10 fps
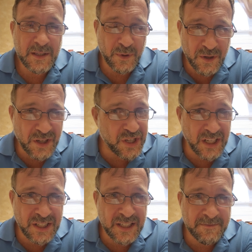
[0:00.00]
The Word of God
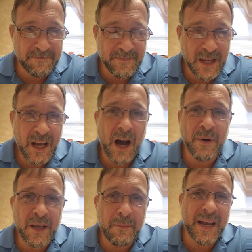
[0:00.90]
changes you. I
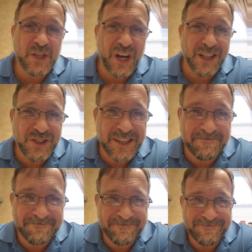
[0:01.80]
want to make a challenge here.